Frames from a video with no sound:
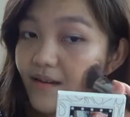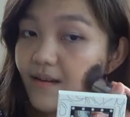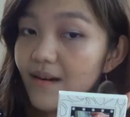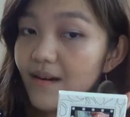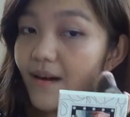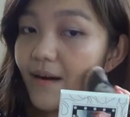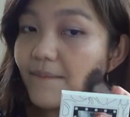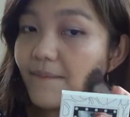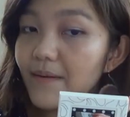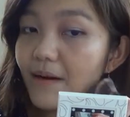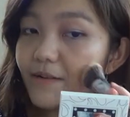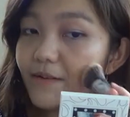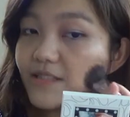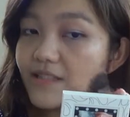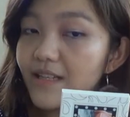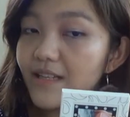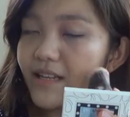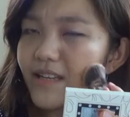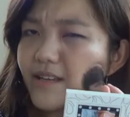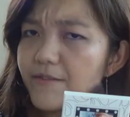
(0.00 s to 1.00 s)
I would
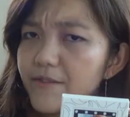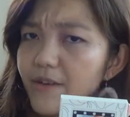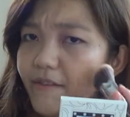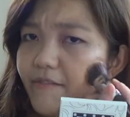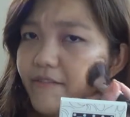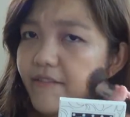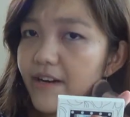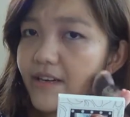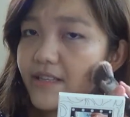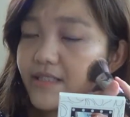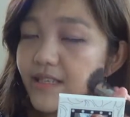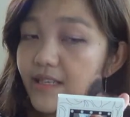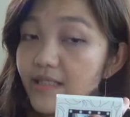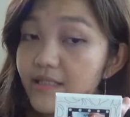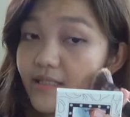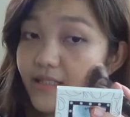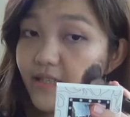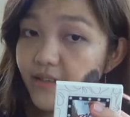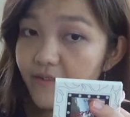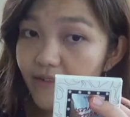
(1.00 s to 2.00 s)
say that if you have very
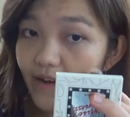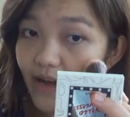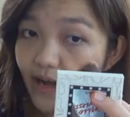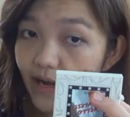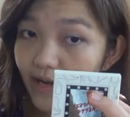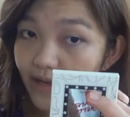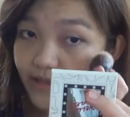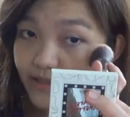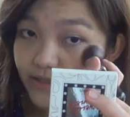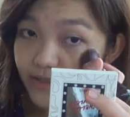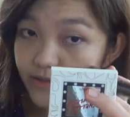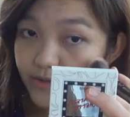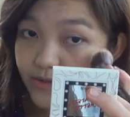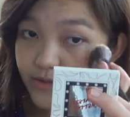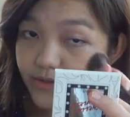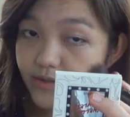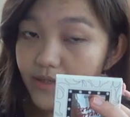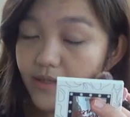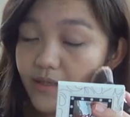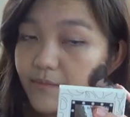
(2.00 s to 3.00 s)
sensitive eyes, you
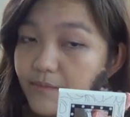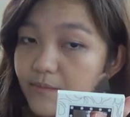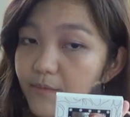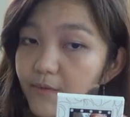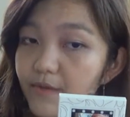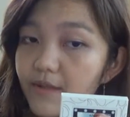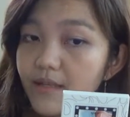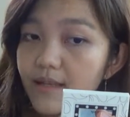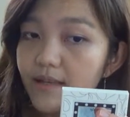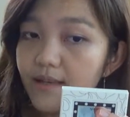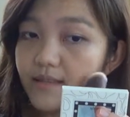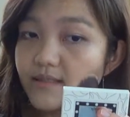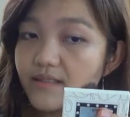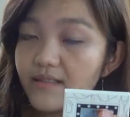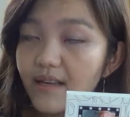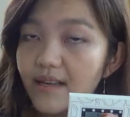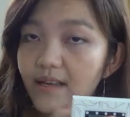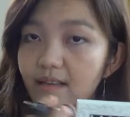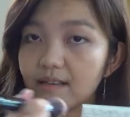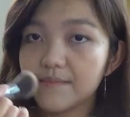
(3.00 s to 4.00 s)
shouldn't put this
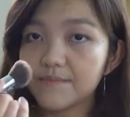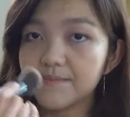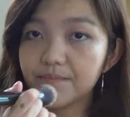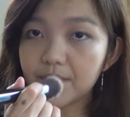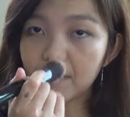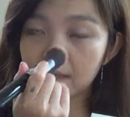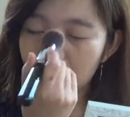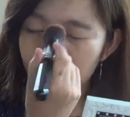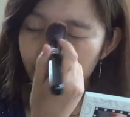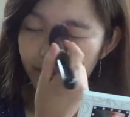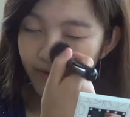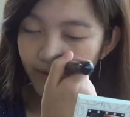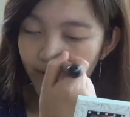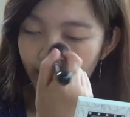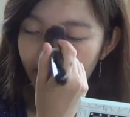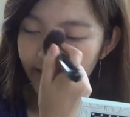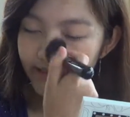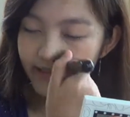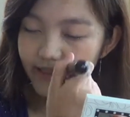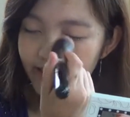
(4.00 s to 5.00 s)
like around your
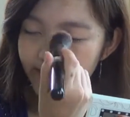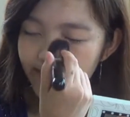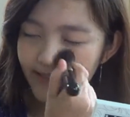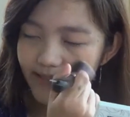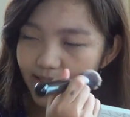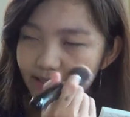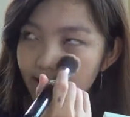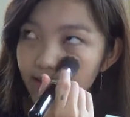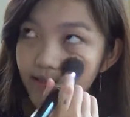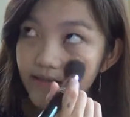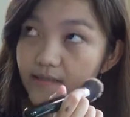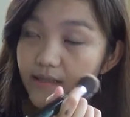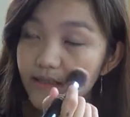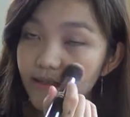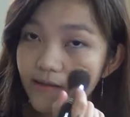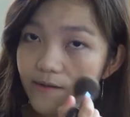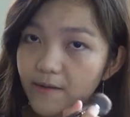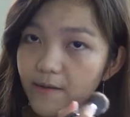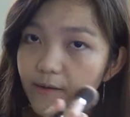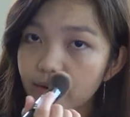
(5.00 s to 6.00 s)
eyes, just because there is
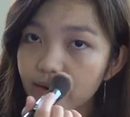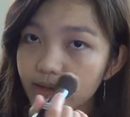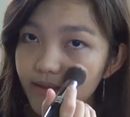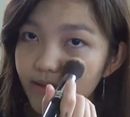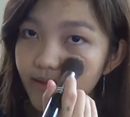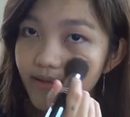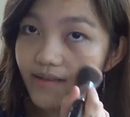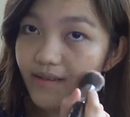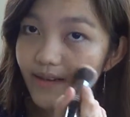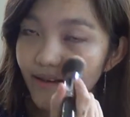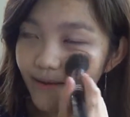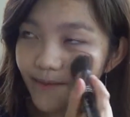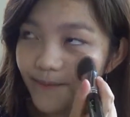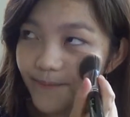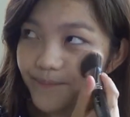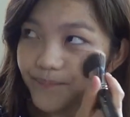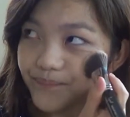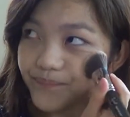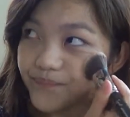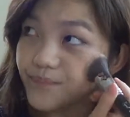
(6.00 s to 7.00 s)
a quite
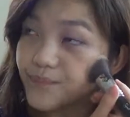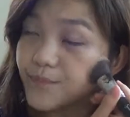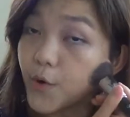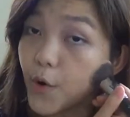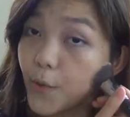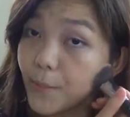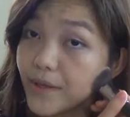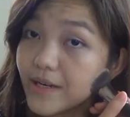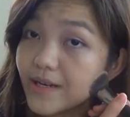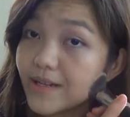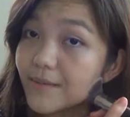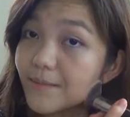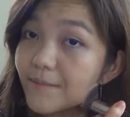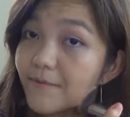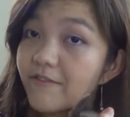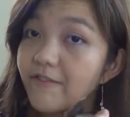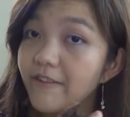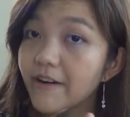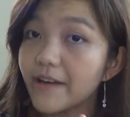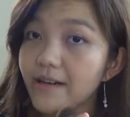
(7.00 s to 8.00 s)

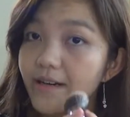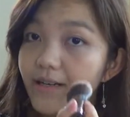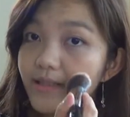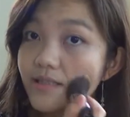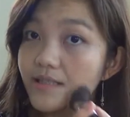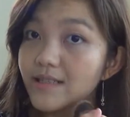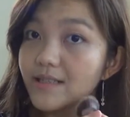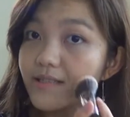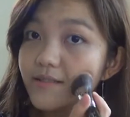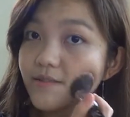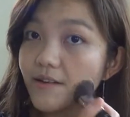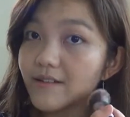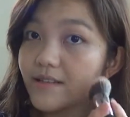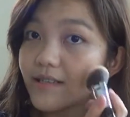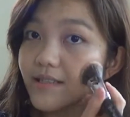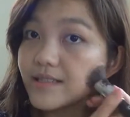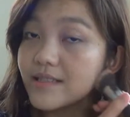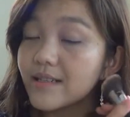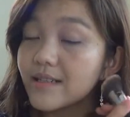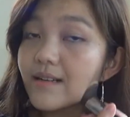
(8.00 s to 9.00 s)
prominent fragrance in this
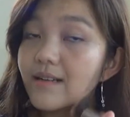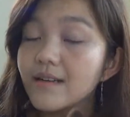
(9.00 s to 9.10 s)
foundation.